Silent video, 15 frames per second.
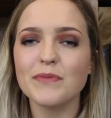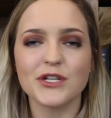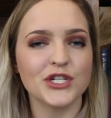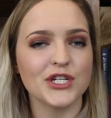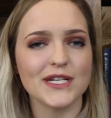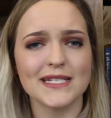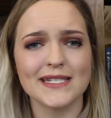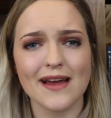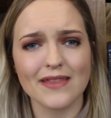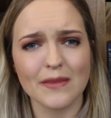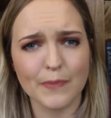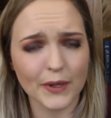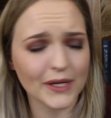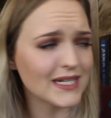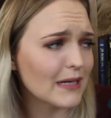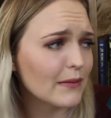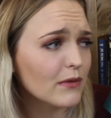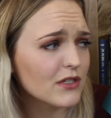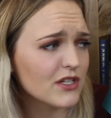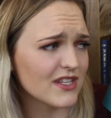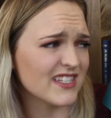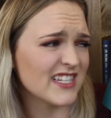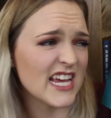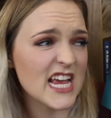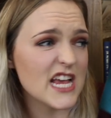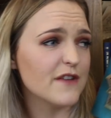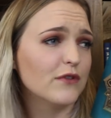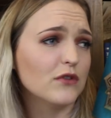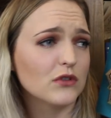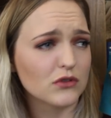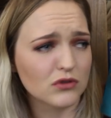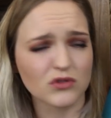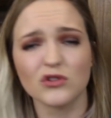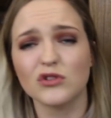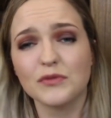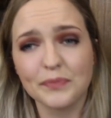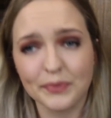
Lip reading: but she is now the body double to this evil, cruel